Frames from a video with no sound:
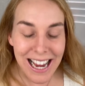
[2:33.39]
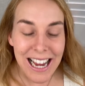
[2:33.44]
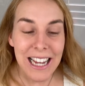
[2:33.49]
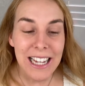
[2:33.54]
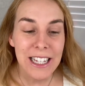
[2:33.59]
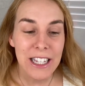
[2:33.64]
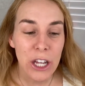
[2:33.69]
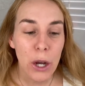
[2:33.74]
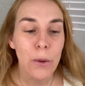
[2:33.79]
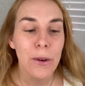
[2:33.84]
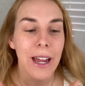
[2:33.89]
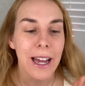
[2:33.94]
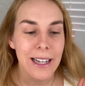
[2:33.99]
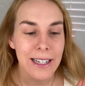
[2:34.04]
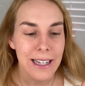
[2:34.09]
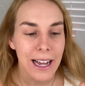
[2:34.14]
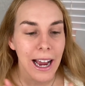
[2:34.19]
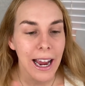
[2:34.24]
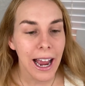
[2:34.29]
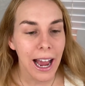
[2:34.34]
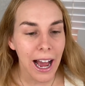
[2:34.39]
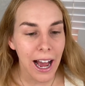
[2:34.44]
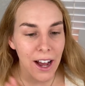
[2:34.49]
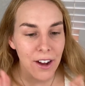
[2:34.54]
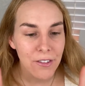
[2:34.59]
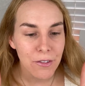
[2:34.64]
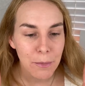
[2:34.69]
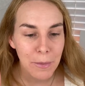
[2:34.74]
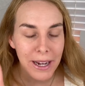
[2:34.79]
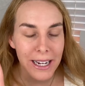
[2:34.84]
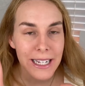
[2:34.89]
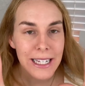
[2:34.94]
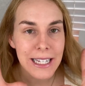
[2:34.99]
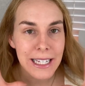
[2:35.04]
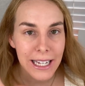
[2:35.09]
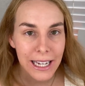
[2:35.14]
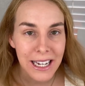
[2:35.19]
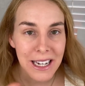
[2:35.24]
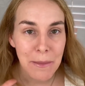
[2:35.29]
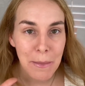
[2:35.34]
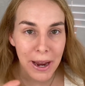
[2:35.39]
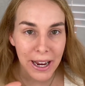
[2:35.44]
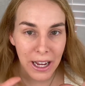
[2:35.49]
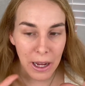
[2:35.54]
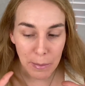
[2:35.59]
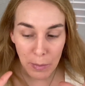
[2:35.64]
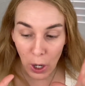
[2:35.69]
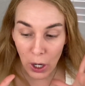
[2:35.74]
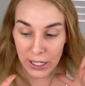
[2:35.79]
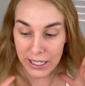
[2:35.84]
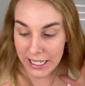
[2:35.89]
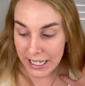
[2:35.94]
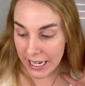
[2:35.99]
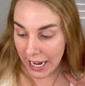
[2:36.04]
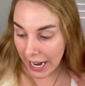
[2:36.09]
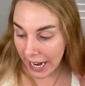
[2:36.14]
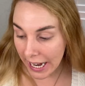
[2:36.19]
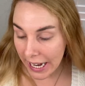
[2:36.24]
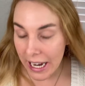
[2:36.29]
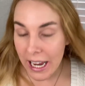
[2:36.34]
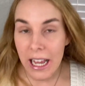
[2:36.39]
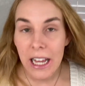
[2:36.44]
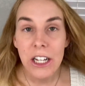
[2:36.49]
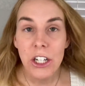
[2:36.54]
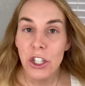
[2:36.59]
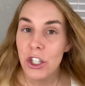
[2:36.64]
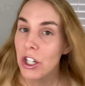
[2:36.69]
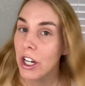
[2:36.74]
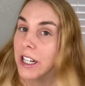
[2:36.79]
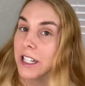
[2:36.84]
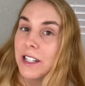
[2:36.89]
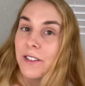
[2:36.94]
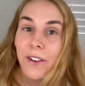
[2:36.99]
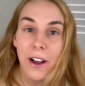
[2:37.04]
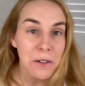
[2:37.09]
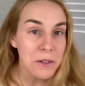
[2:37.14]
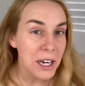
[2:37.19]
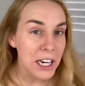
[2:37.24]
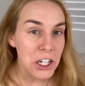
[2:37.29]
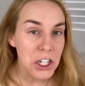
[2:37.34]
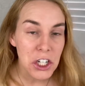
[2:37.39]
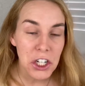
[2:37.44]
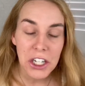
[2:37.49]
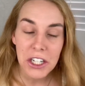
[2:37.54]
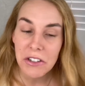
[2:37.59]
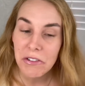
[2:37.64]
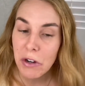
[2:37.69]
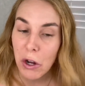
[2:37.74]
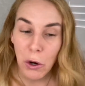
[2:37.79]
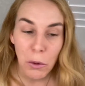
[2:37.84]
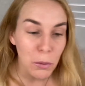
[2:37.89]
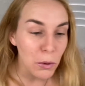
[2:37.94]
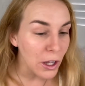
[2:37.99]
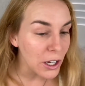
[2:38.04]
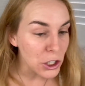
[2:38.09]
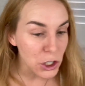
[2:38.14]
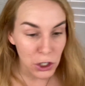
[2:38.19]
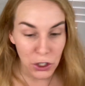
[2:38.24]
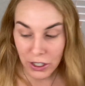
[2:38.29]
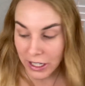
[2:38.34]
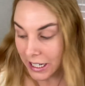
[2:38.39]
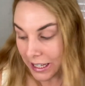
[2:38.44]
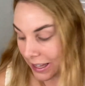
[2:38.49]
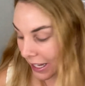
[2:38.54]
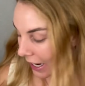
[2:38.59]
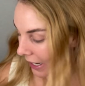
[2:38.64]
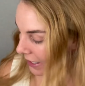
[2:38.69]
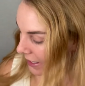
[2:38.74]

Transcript: So yes, I have my skin makeup on today, just foundation, no blush or anything.